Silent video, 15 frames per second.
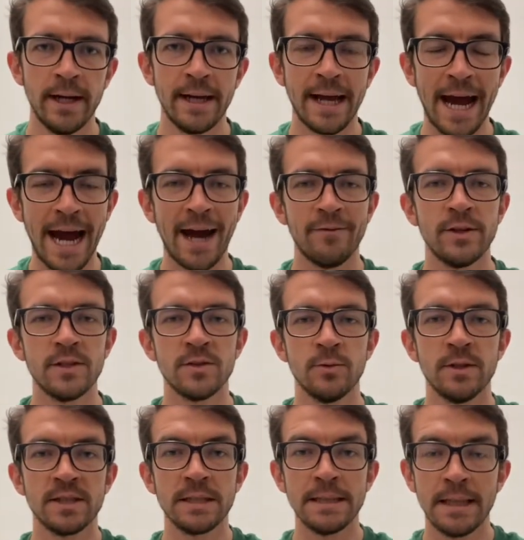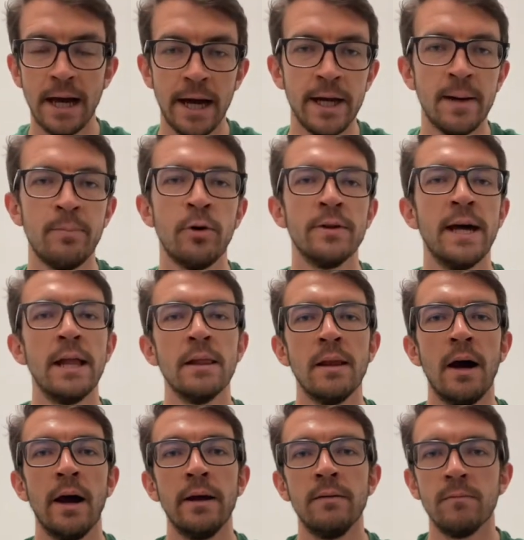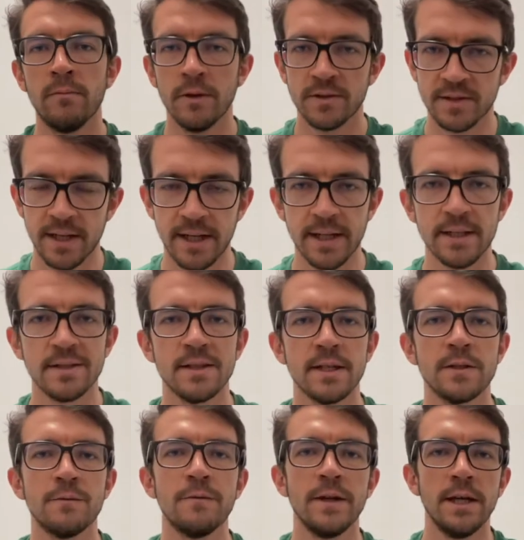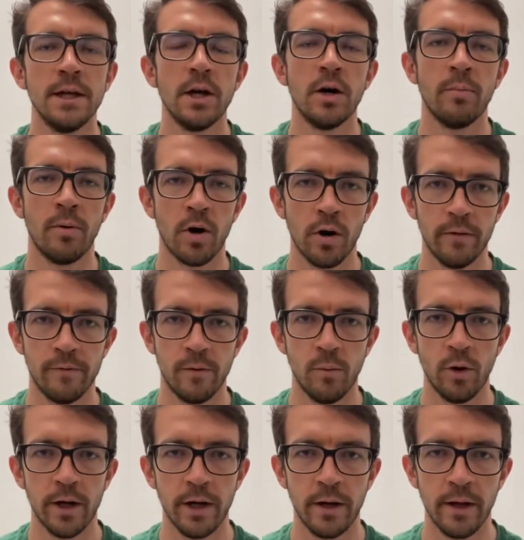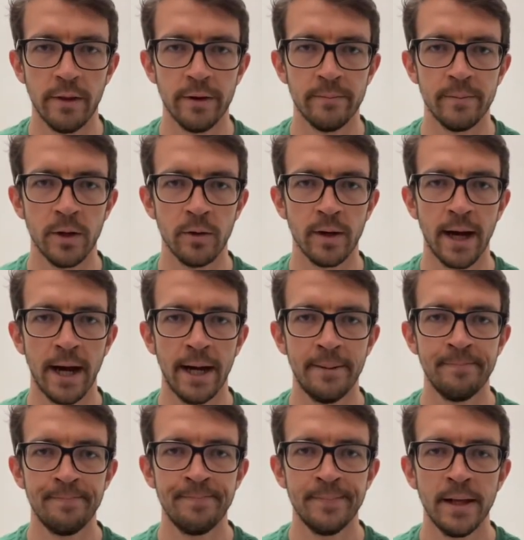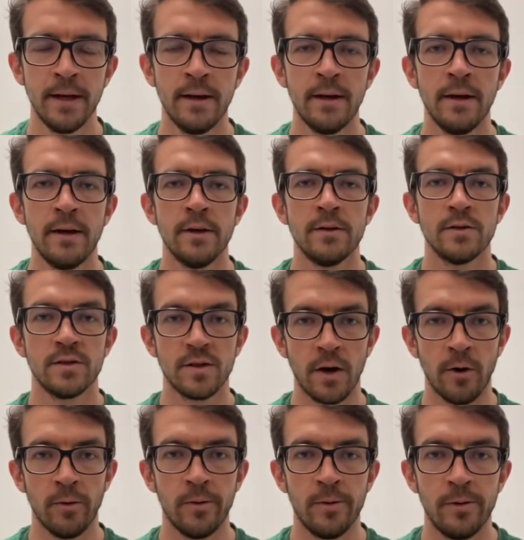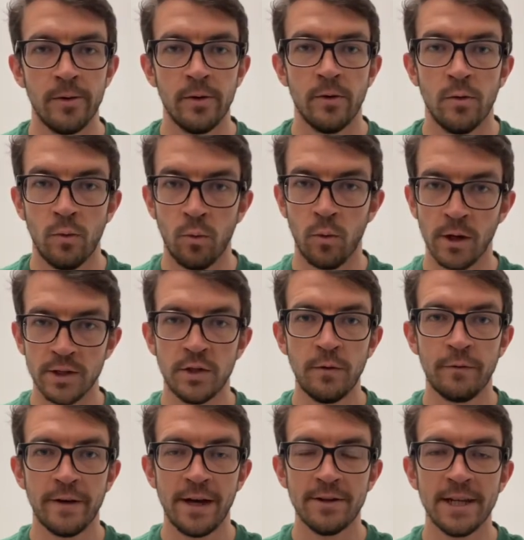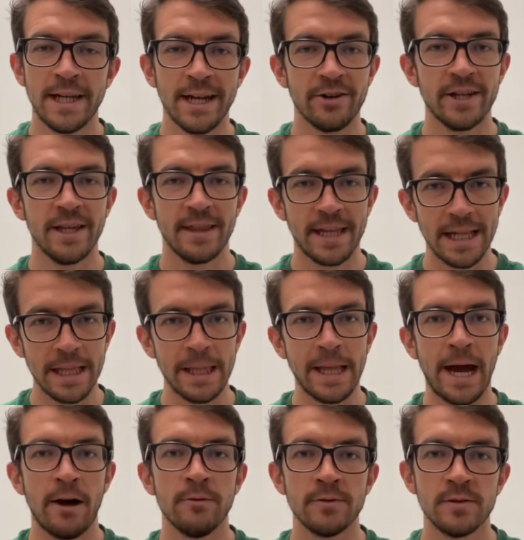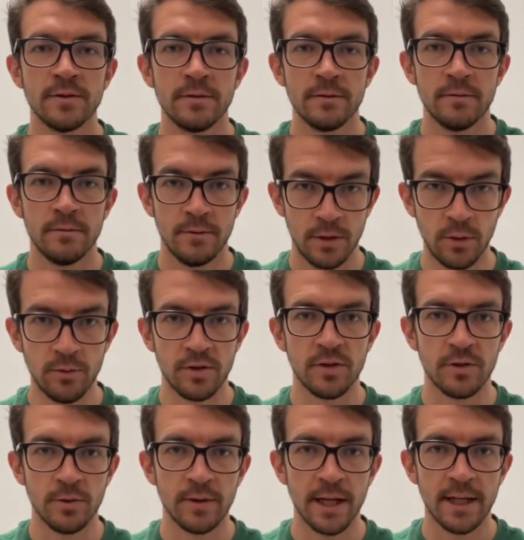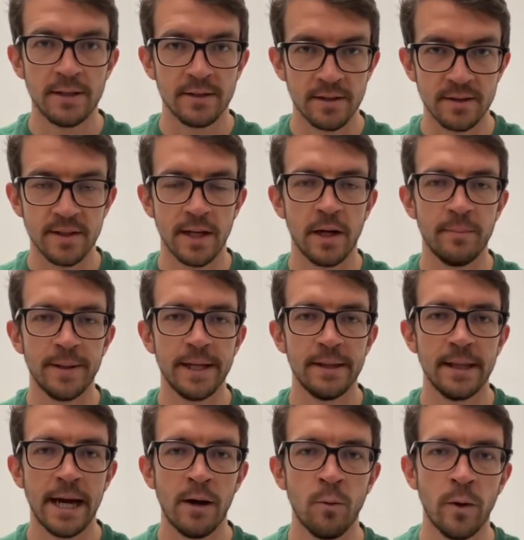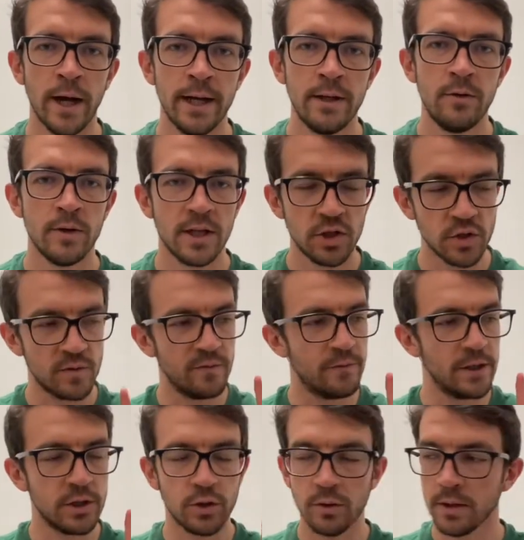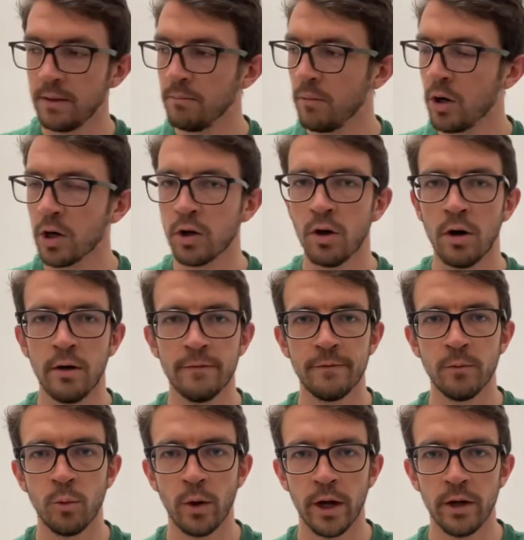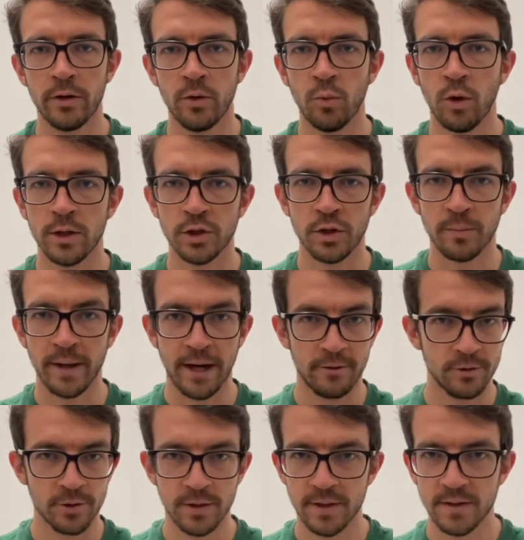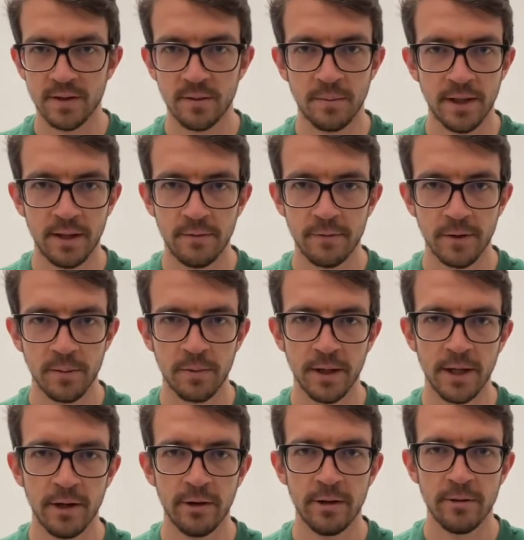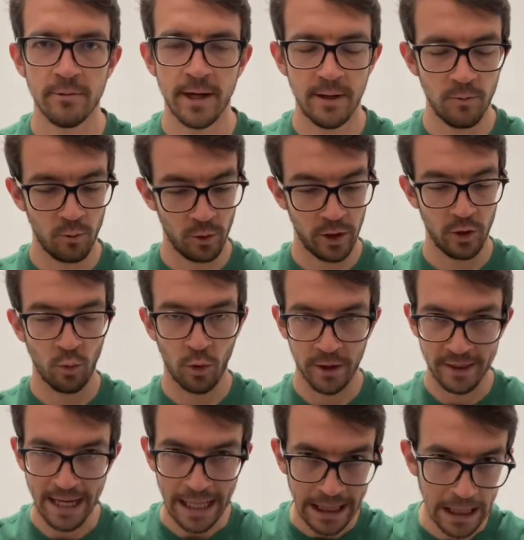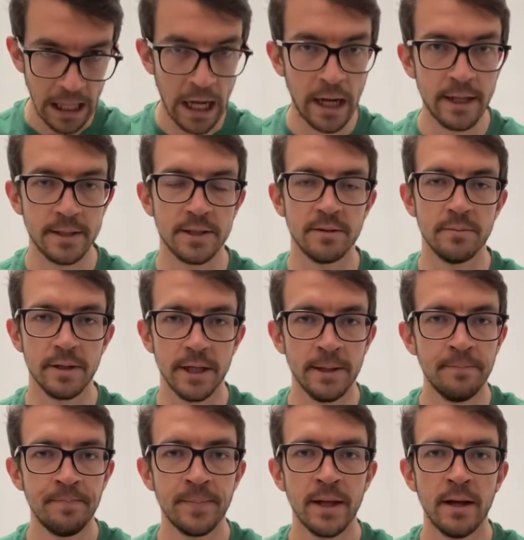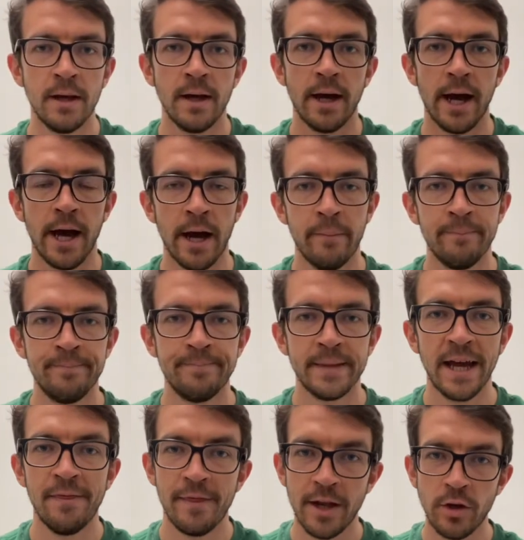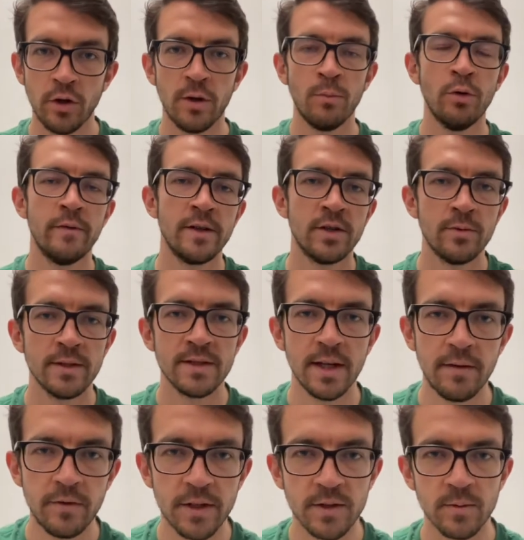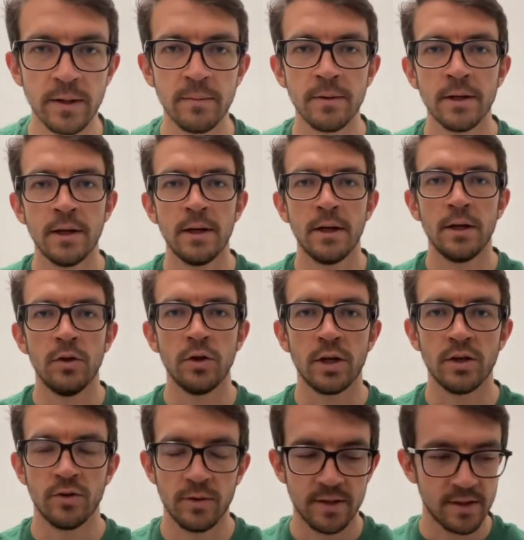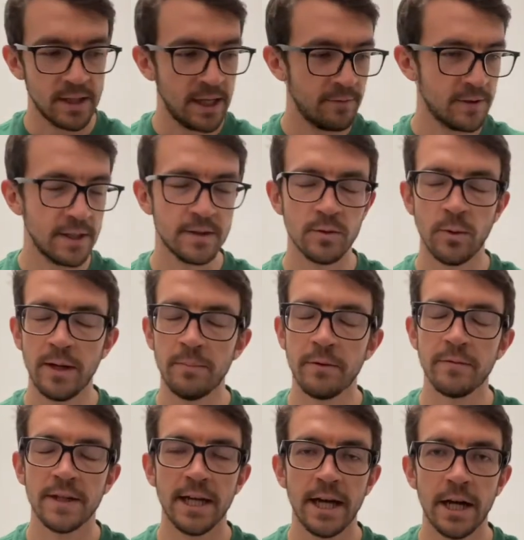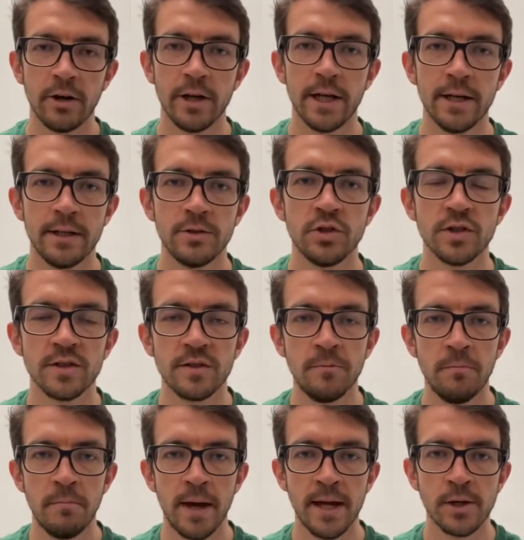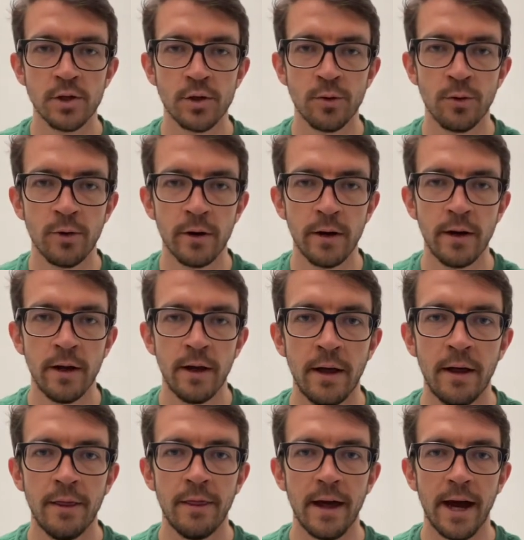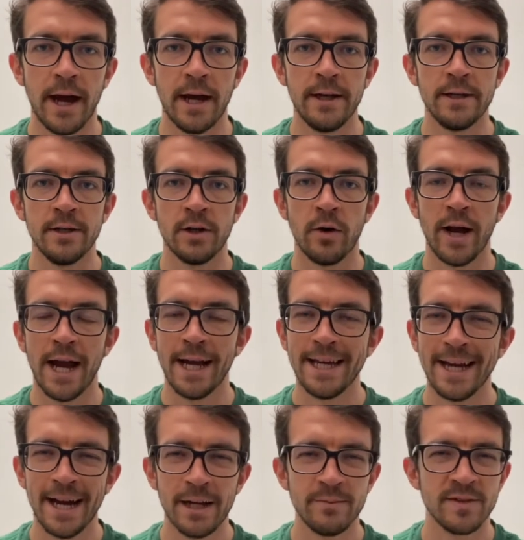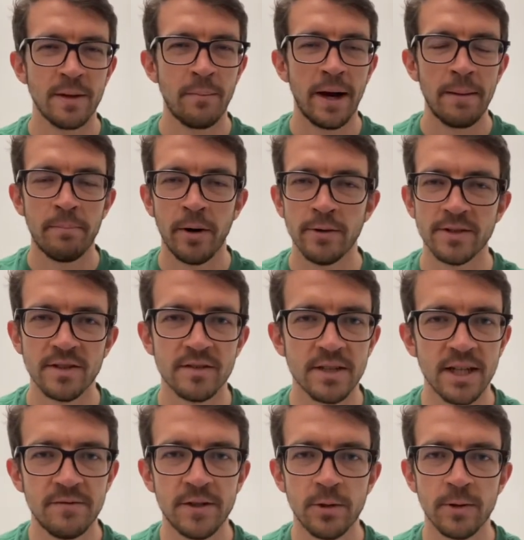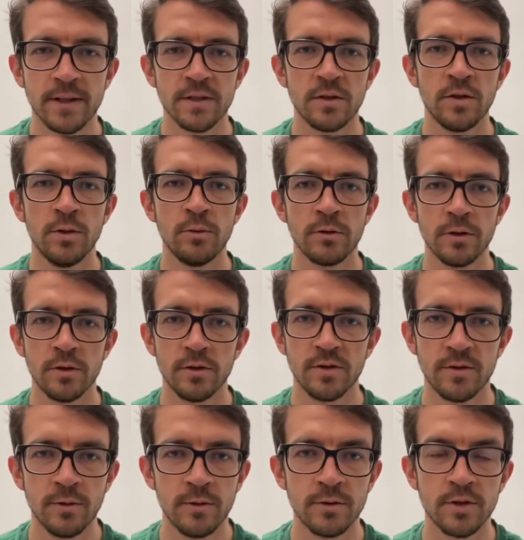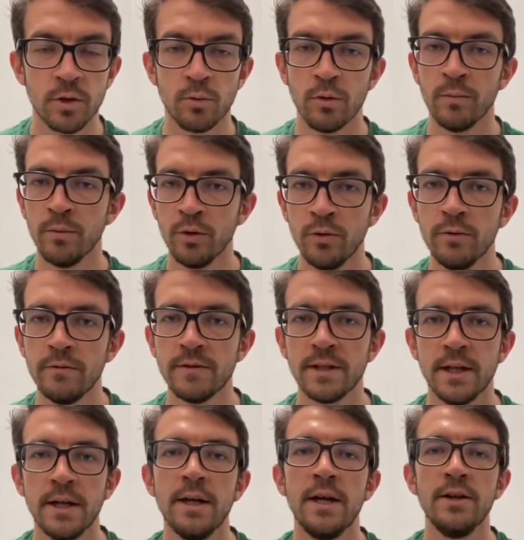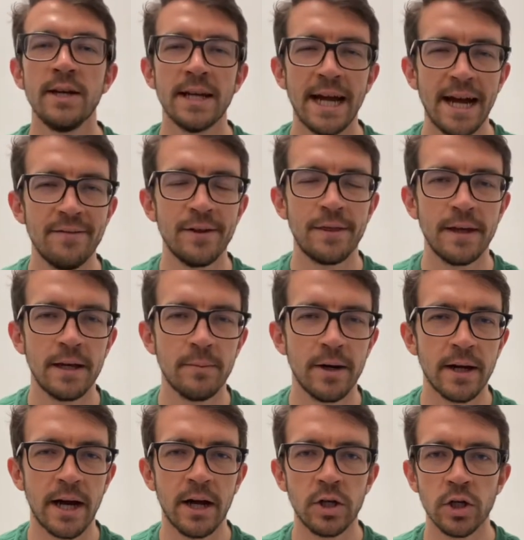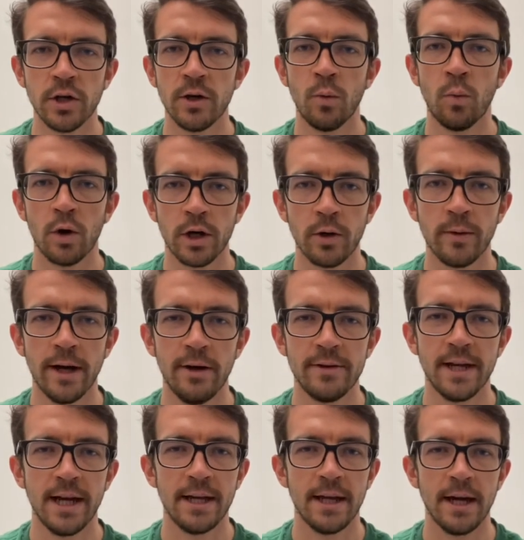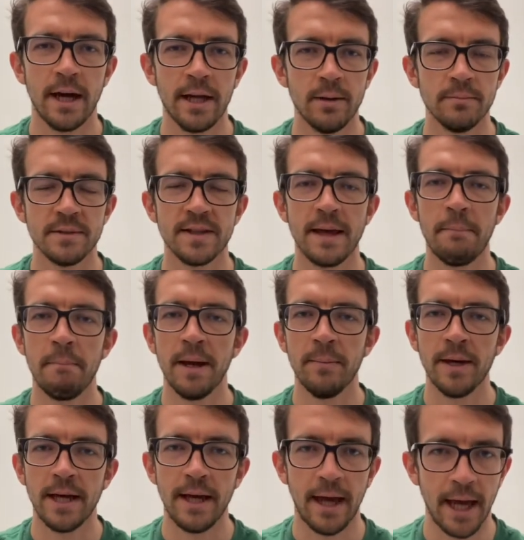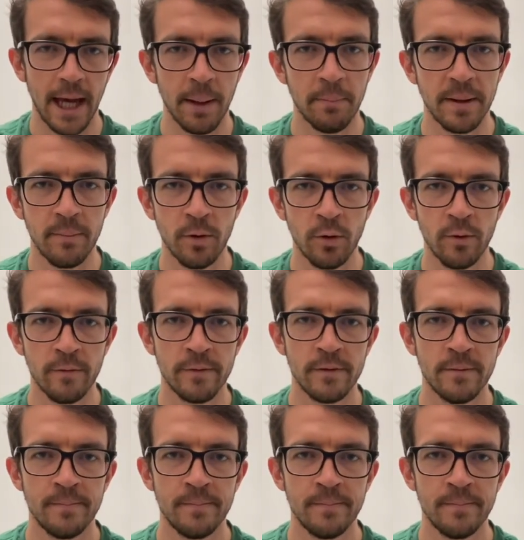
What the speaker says: And having students line up on that line while standing 6 feet apart from one another, okay? So, once you've found an area that allows you to do that and to set up in that way, you can just visually mark off where you want your boundaries to be for the play area, right? Where you want that line to be. And then you can move into a safety sweep. You can do a safety sweep of the area just to make sure that, any items that might pose a safety risk to you or your students are removed. And you can have a think about how you're going to work around any items that maybe can't be moved.